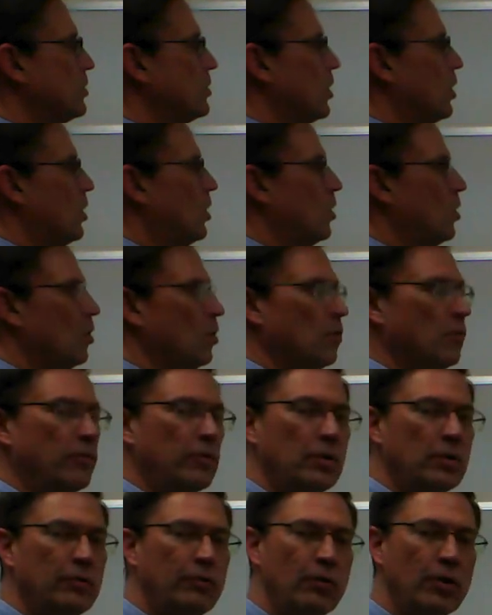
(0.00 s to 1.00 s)
solve
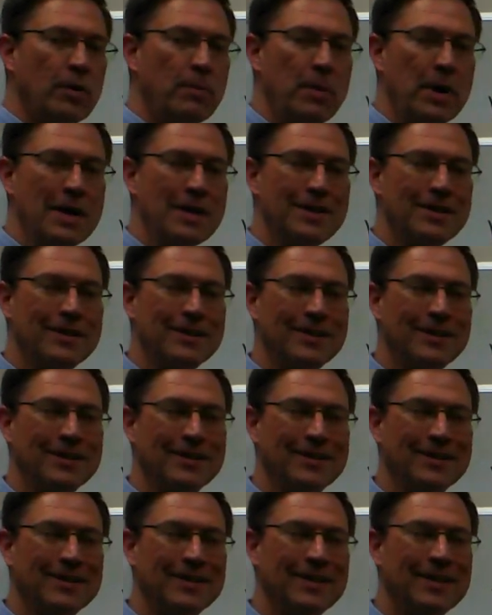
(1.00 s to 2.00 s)
for the base.
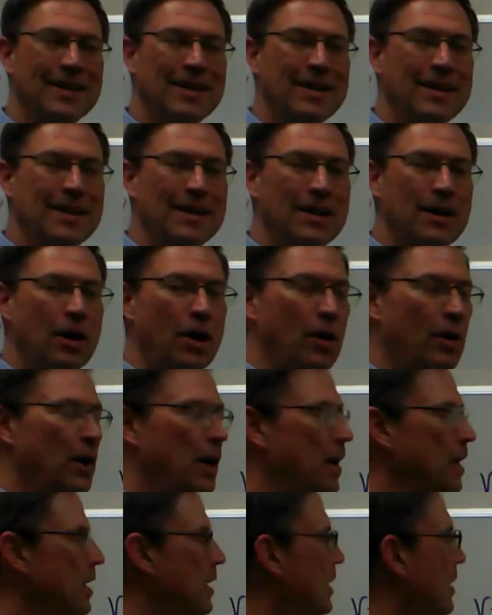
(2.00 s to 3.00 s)
All
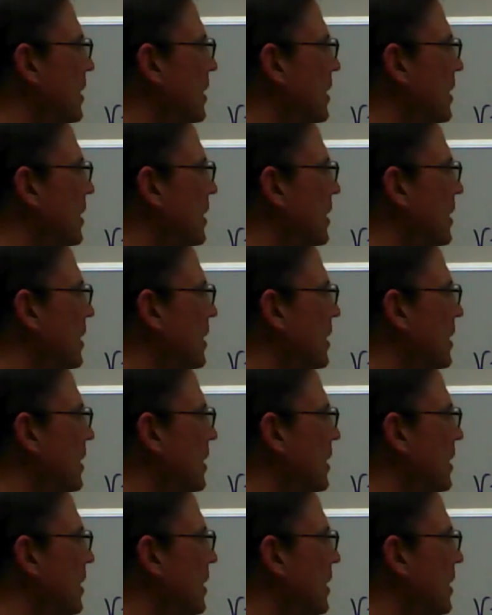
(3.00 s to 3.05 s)
right,